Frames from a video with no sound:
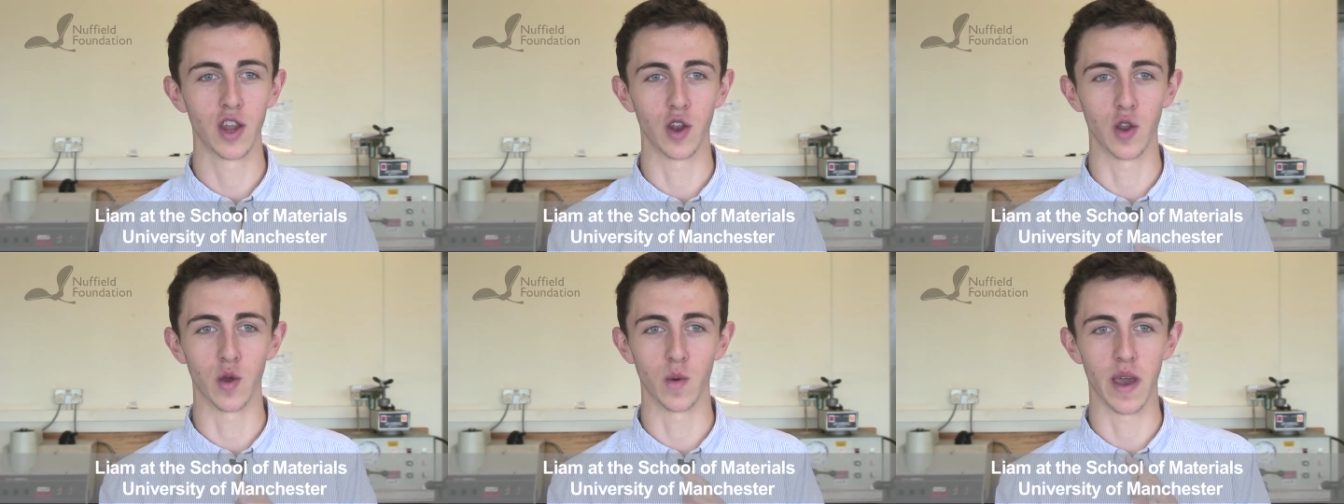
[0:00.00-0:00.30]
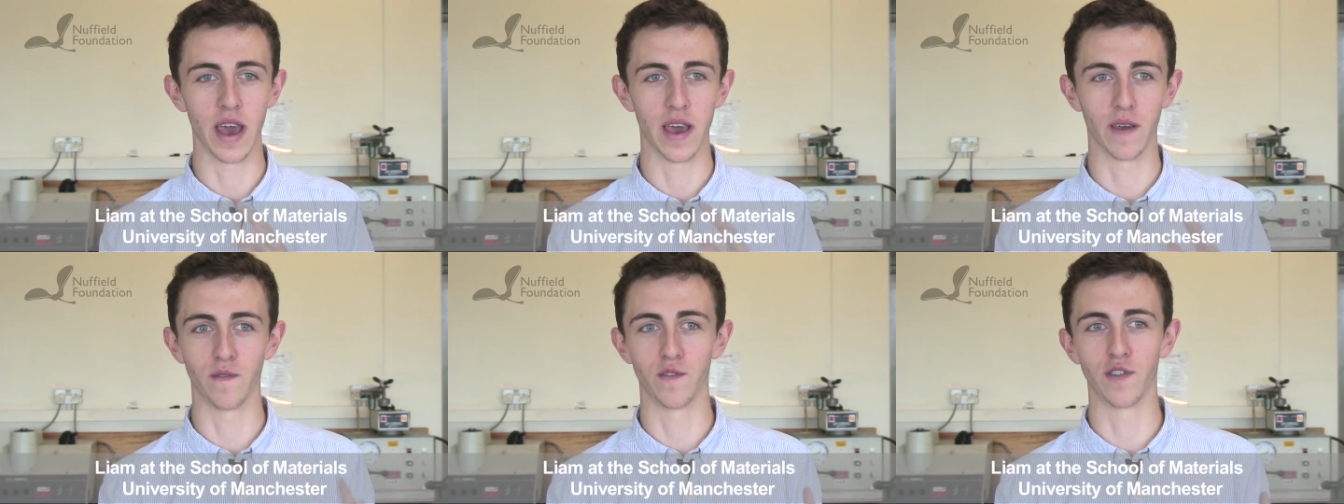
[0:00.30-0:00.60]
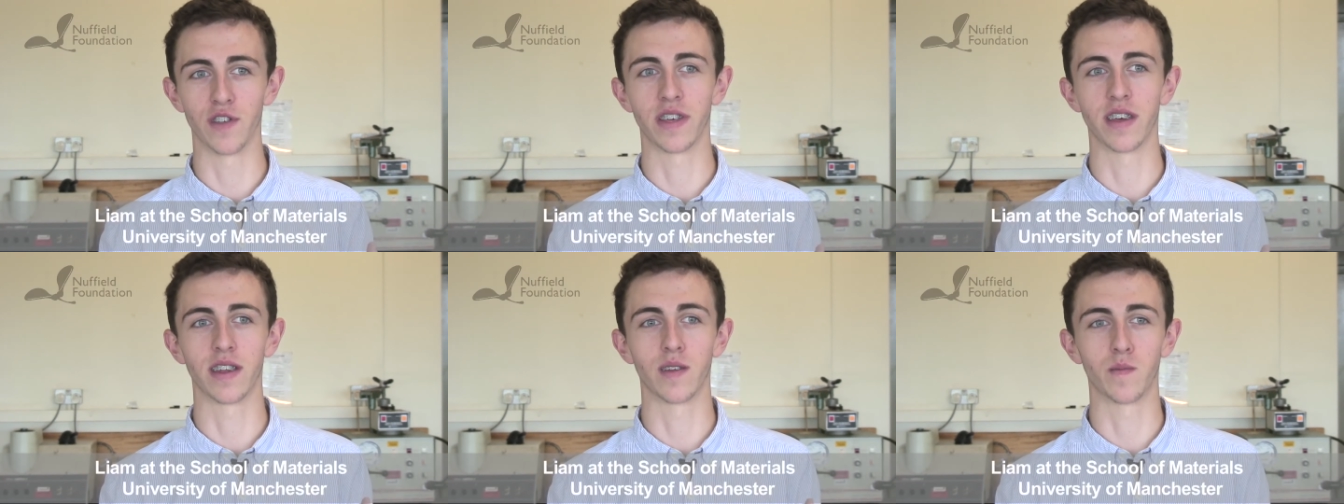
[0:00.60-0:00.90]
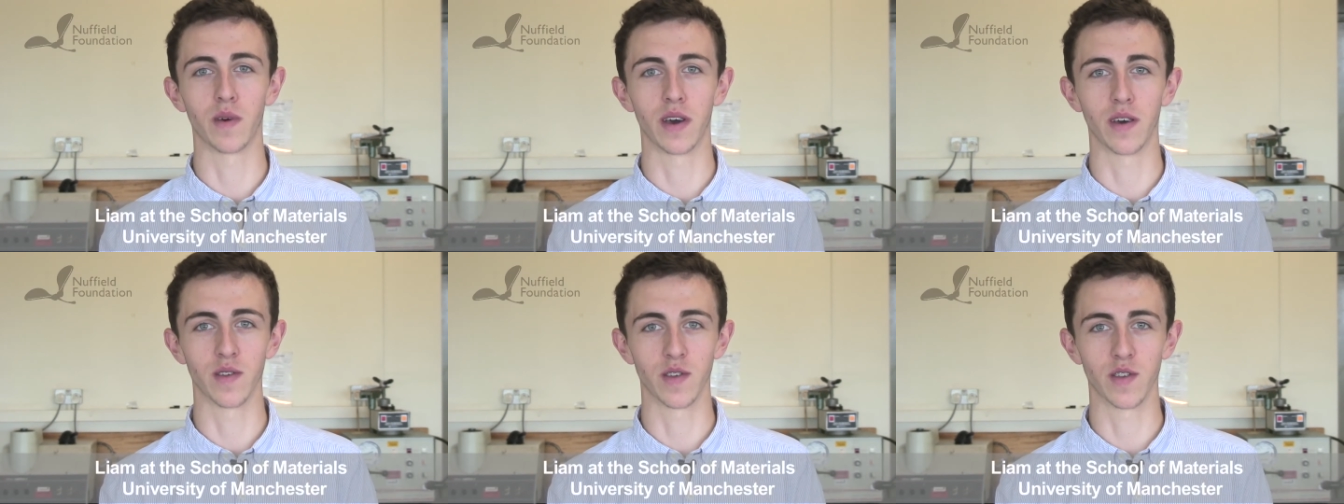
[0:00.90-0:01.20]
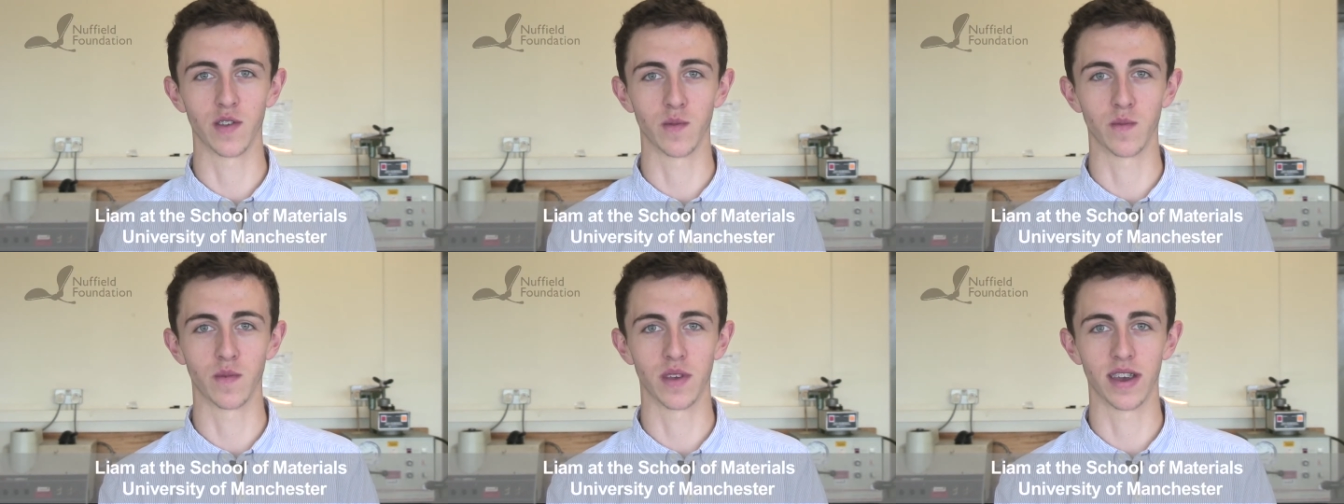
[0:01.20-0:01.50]
knew everything about the
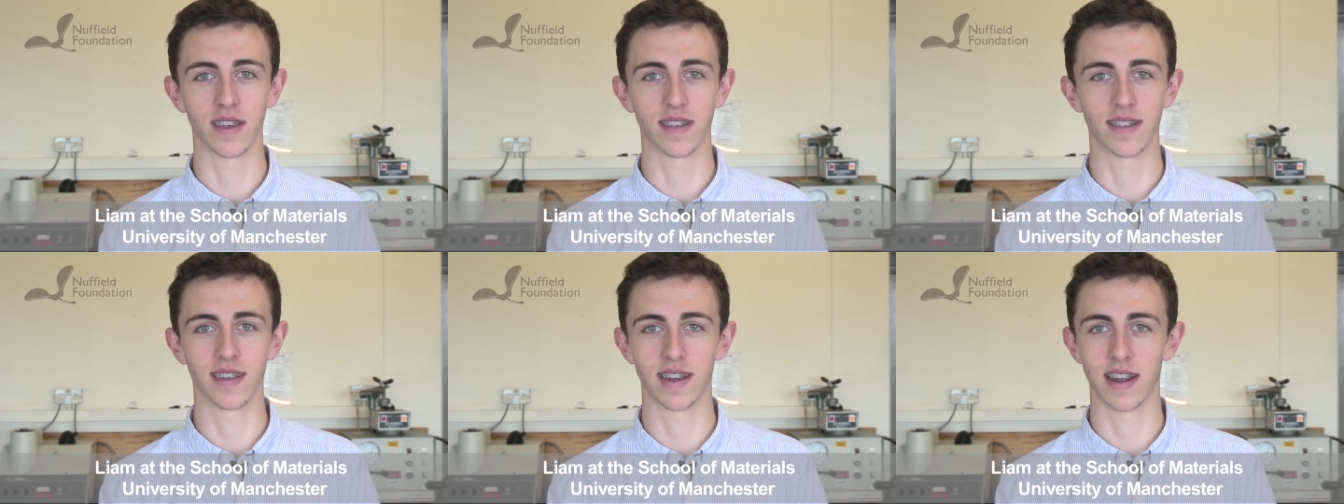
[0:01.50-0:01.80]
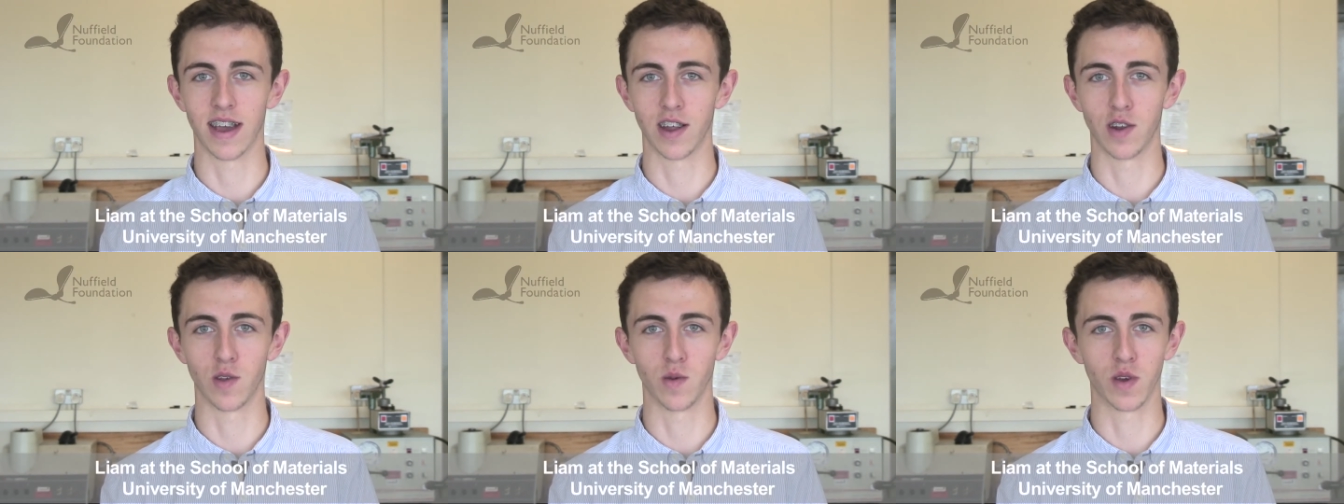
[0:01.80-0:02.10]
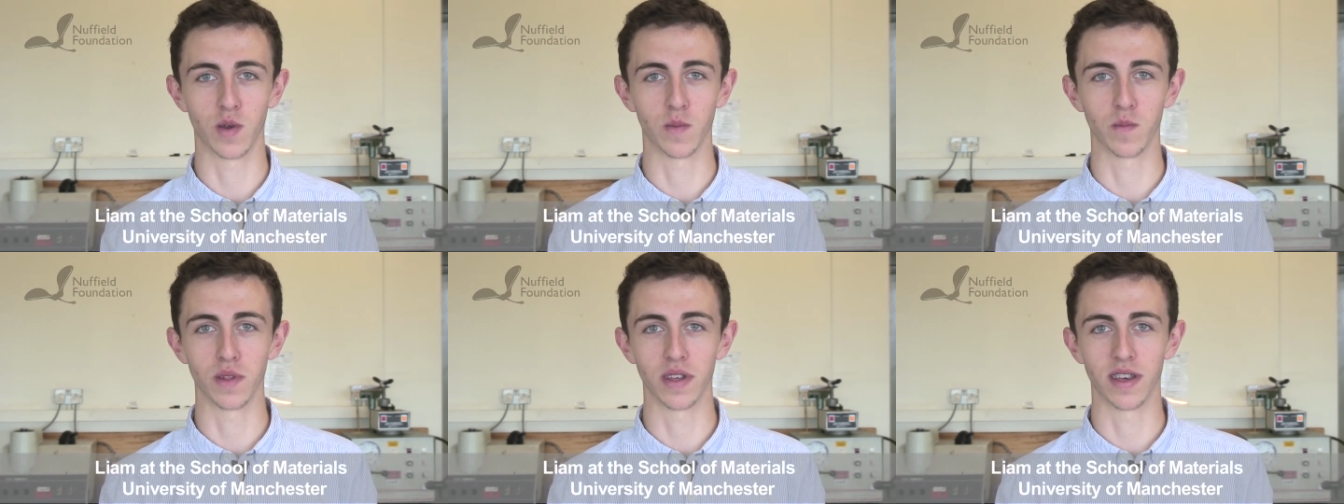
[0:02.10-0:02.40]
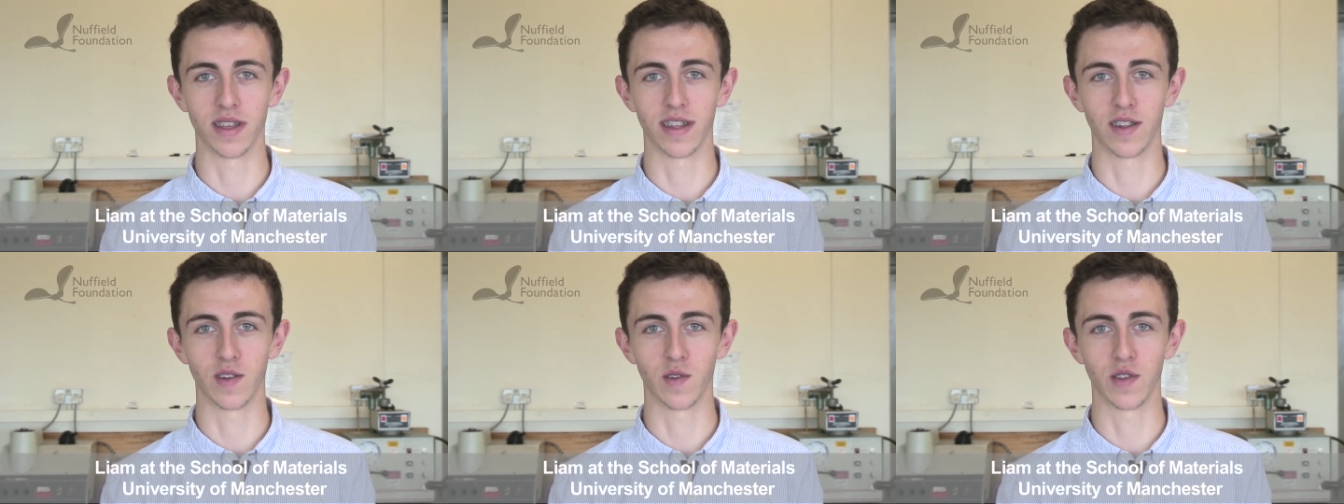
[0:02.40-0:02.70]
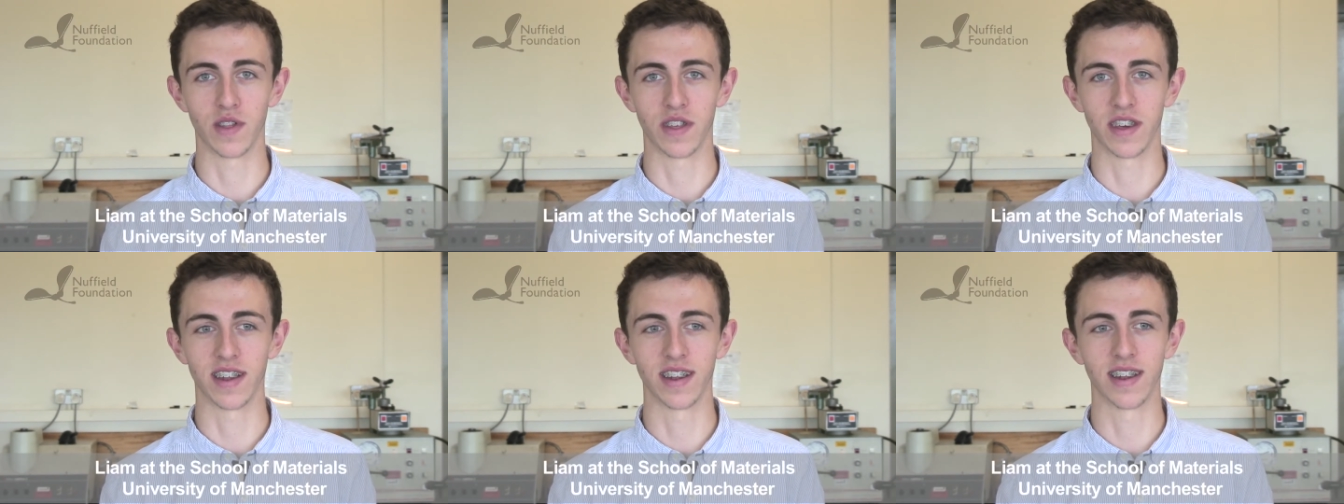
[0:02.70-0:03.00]
subject and I knew completely
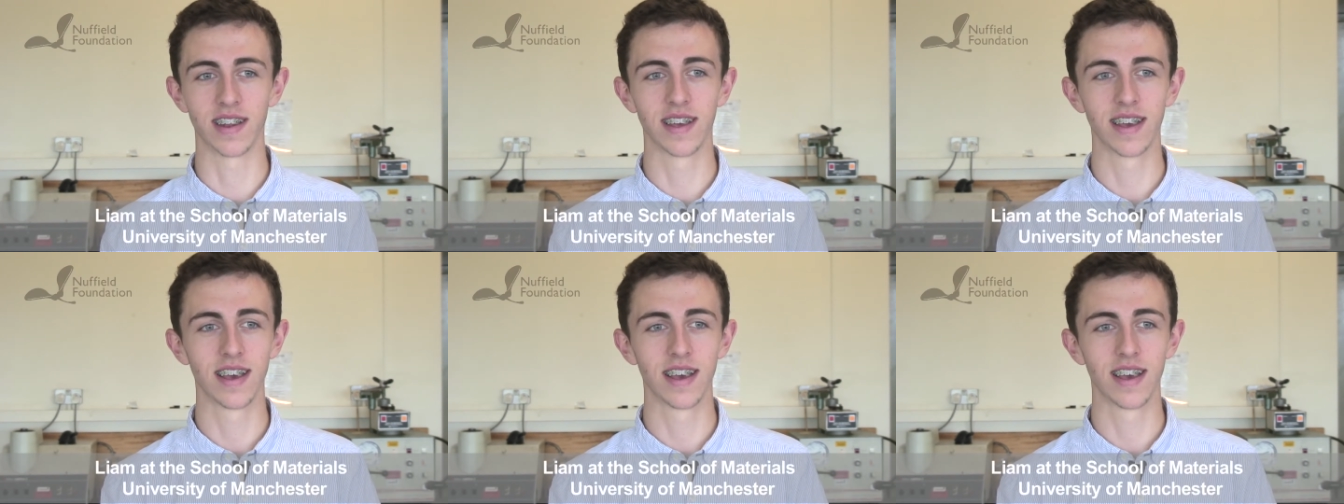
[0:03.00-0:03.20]
nothing.